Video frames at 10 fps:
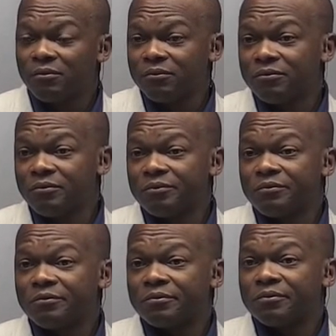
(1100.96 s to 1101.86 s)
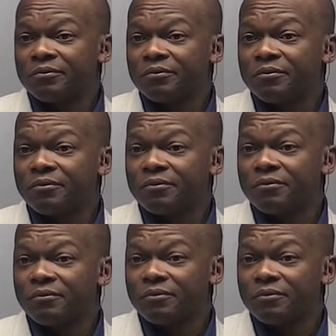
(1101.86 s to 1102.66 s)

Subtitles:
(no one is talking)